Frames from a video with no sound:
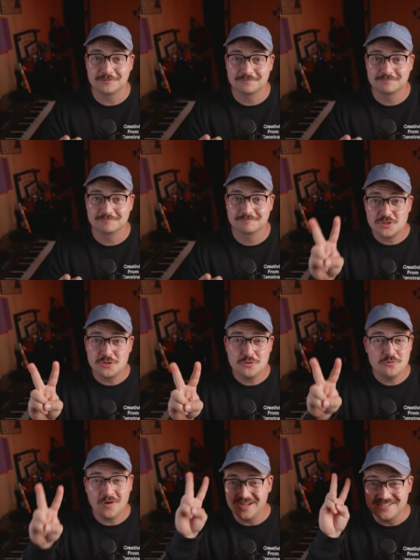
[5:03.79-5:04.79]
Those
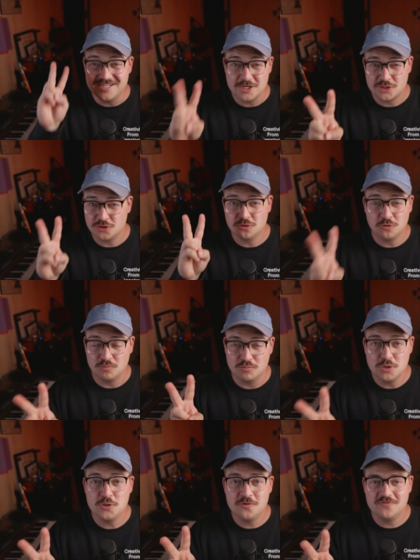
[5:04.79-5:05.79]
2 additional
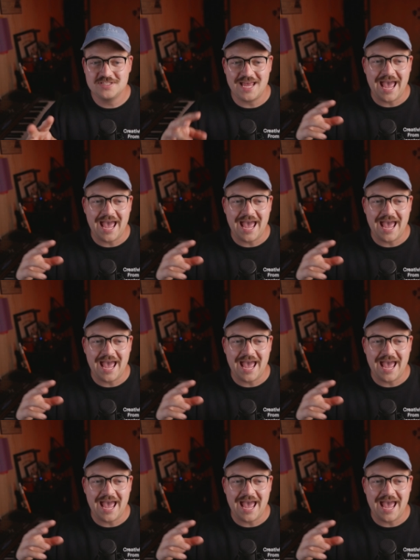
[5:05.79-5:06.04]
moves